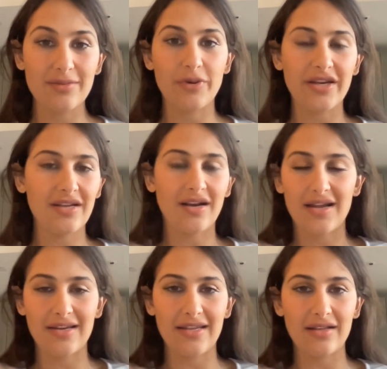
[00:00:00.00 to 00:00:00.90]
The body
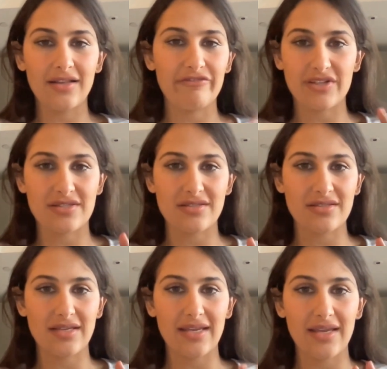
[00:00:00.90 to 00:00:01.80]
can't heal if it's
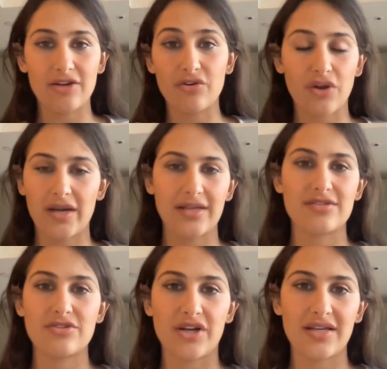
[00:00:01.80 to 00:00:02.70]
in chronic
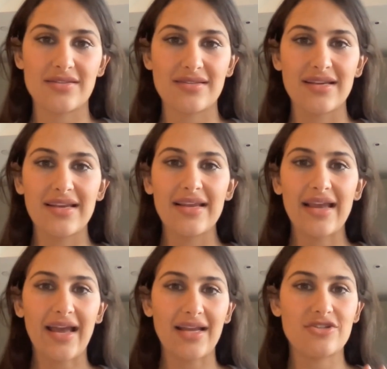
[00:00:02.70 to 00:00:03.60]
stress.
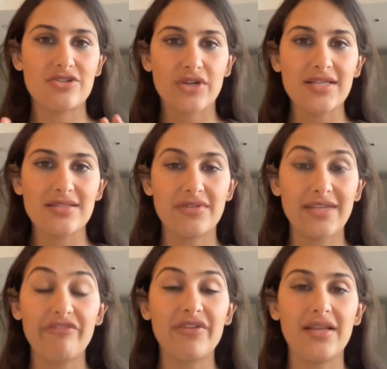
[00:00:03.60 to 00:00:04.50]
And stress
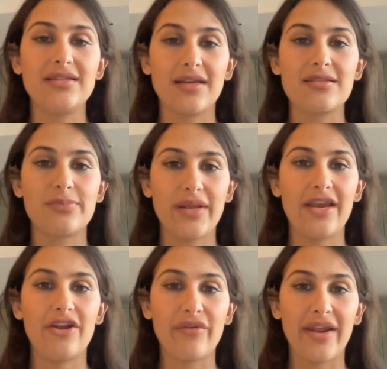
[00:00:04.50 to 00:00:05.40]
definitely does play
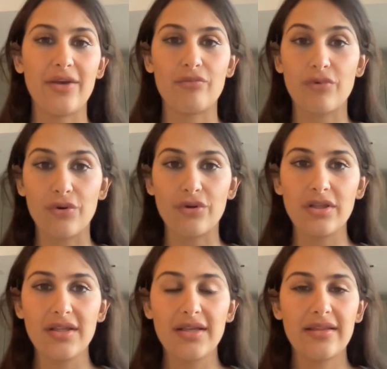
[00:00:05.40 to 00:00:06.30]
a great role.
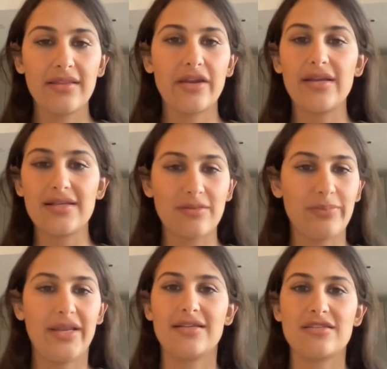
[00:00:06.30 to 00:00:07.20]
There is a
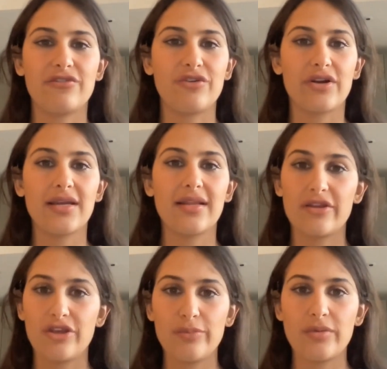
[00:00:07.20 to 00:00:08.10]
place for it in
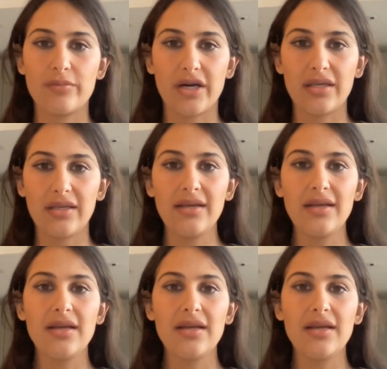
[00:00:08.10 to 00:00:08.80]
the human body,